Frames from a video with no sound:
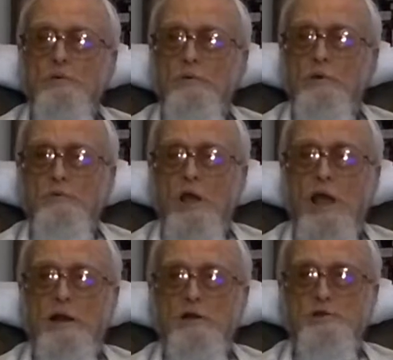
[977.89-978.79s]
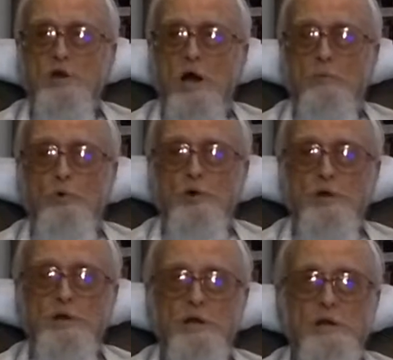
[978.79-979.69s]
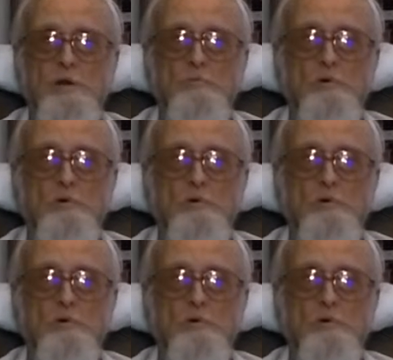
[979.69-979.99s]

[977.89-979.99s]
If you had a job where you need